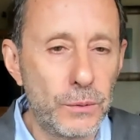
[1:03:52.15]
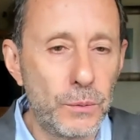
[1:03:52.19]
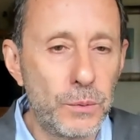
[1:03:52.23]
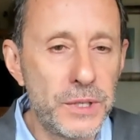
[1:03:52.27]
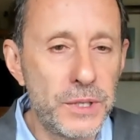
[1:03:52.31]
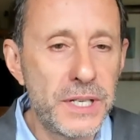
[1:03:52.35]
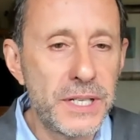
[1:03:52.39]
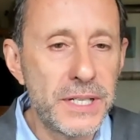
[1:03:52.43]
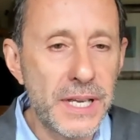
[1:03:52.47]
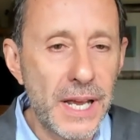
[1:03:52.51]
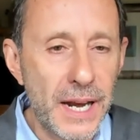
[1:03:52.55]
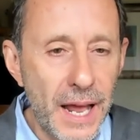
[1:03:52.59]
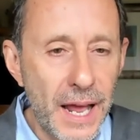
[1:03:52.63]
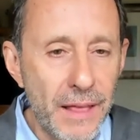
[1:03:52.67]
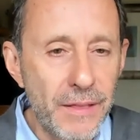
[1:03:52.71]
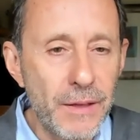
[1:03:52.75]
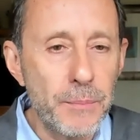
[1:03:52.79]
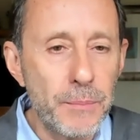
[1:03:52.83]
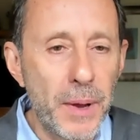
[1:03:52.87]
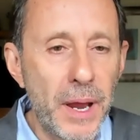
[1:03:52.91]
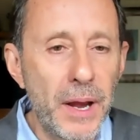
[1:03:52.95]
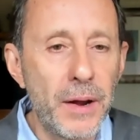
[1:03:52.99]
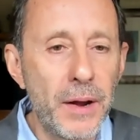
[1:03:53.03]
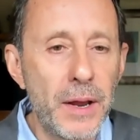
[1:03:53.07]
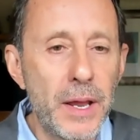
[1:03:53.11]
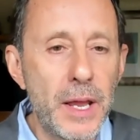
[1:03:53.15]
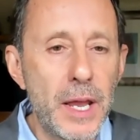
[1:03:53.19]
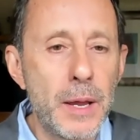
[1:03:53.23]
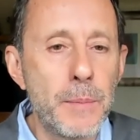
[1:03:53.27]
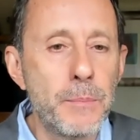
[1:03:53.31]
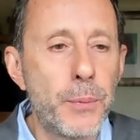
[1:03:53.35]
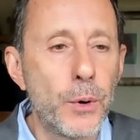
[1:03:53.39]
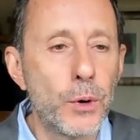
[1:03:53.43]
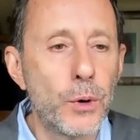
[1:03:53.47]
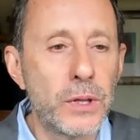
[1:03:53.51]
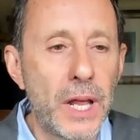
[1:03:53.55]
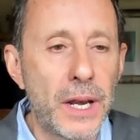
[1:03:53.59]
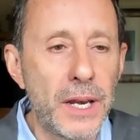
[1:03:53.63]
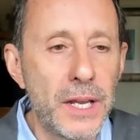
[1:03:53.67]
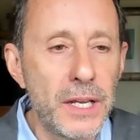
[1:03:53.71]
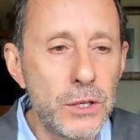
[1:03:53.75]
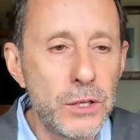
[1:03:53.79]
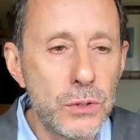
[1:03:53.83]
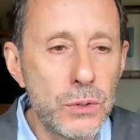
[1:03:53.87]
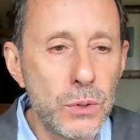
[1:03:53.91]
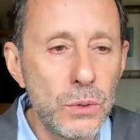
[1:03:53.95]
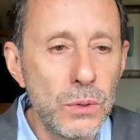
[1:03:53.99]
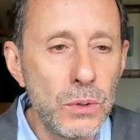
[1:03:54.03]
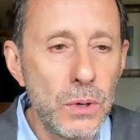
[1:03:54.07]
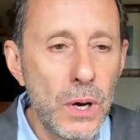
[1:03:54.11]
It's another very important
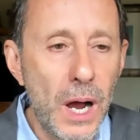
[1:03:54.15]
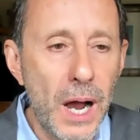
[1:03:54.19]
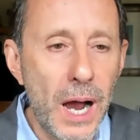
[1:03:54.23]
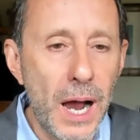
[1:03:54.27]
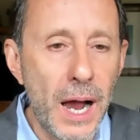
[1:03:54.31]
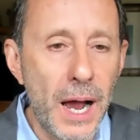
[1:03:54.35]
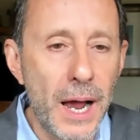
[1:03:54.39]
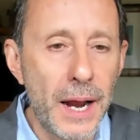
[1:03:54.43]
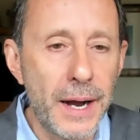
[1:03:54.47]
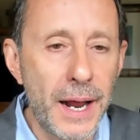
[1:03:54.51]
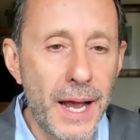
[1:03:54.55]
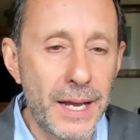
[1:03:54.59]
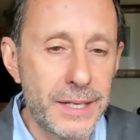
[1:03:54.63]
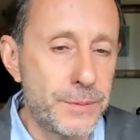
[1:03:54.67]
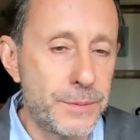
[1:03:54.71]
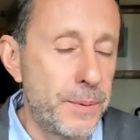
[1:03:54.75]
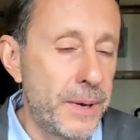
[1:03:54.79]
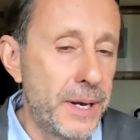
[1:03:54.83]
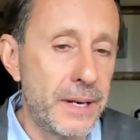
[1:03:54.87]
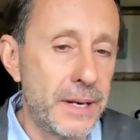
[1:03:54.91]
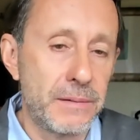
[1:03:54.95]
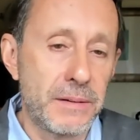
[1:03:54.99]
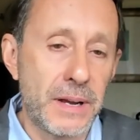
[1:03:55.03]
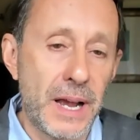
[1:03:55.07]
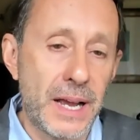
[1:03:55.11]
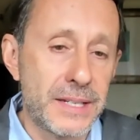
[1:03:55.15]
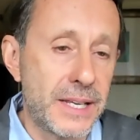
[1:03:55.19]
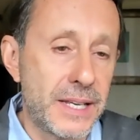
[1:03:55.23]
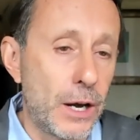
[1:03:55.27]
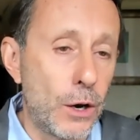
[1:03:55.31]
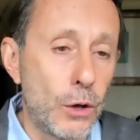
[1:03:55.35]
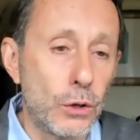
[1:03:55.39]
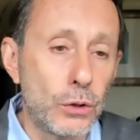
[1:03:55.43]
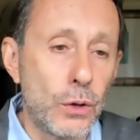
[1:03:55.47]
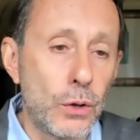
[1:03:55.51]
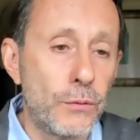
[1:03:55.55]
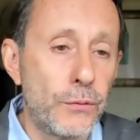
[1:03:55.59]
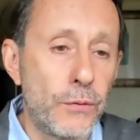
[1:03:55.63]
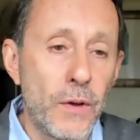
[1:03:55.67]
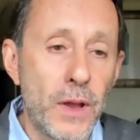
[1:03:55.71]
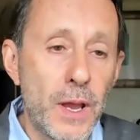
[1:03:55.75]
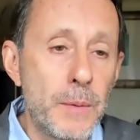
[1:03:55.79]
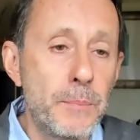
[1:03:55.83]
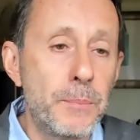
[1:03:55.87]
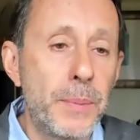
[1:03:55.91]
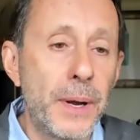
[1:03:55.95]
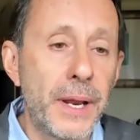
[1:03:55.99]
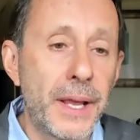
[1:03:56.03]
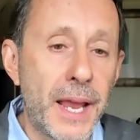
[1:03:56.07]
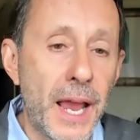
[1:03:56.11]
issue and has a lot of
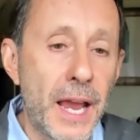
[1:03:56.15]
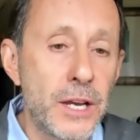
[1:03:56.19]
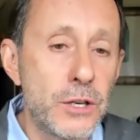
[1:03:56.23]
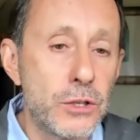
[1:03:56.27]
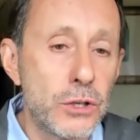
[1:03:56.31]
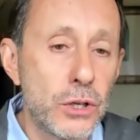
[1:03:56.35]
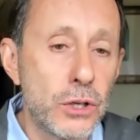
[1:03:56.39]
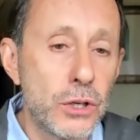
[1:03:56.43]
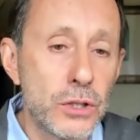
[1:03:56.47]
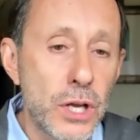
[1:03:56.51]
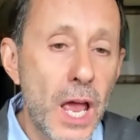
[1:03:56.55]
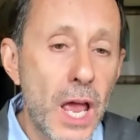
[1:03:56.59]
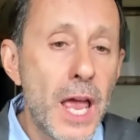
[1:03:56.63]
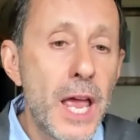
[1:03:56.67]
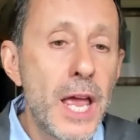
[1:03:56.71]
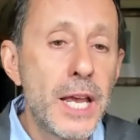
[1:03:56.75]
implications,